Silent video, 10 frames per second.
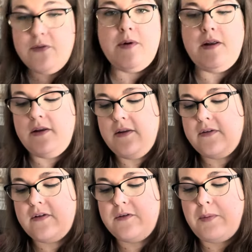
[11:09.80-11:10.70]
one is
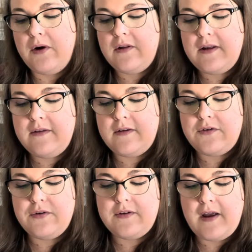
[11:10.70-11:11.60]
Sparkling
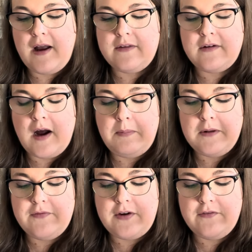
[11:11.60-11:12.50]
Citrus adds an
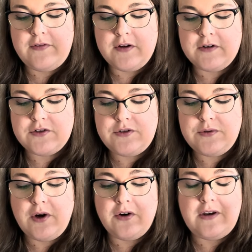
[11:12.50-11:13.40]
uplifting flourish to
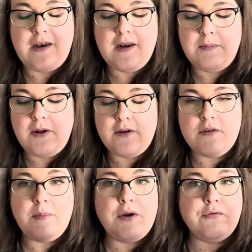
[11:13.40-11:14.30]
gardenia
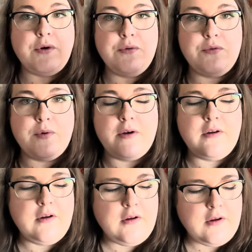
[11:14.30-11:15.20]
blossom and rosewood.
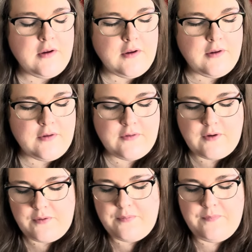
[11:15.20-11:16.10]
So